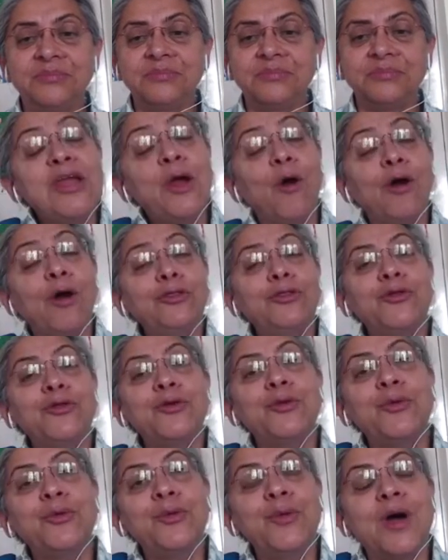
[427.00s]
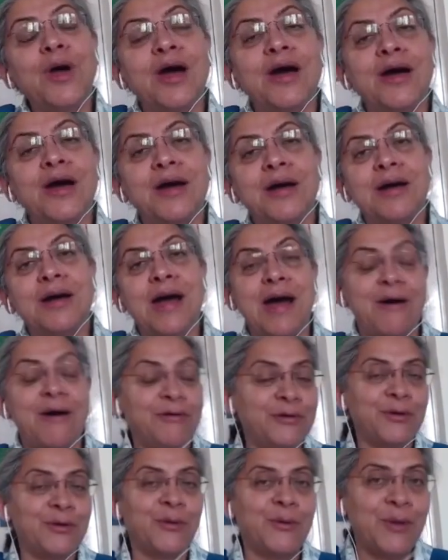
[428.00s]
Having gone through
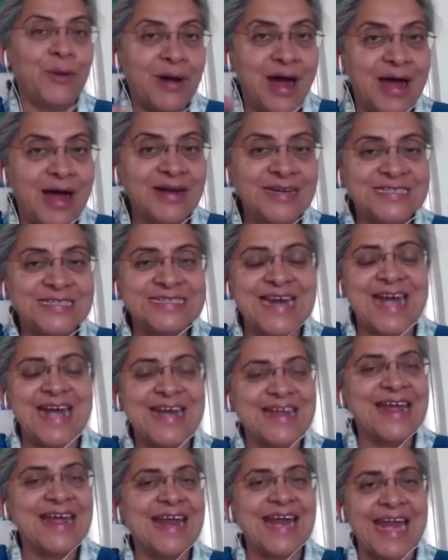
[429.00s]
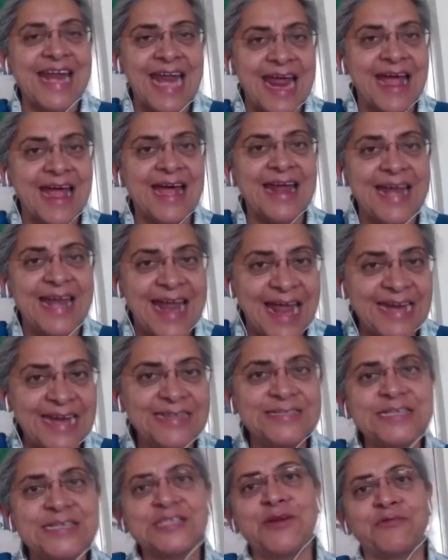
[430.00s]
our understanding and
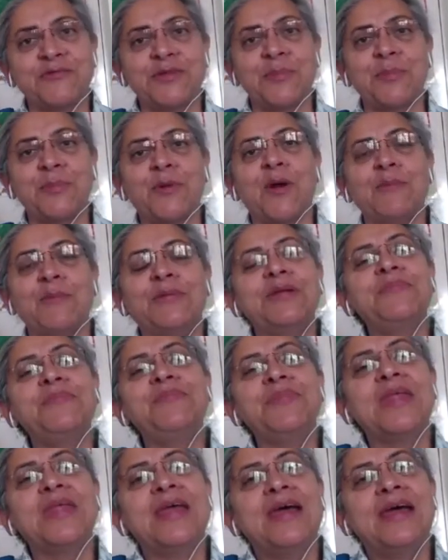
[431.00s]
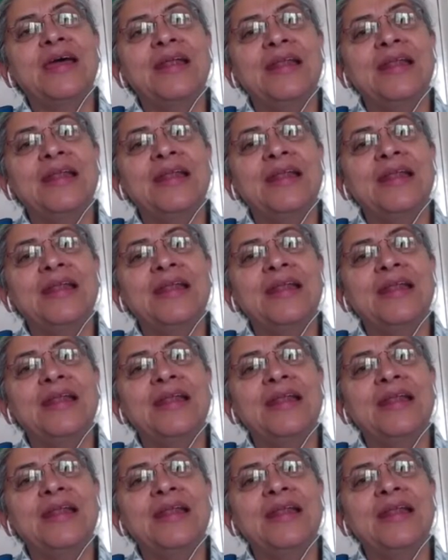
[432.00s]
analysis of the problem,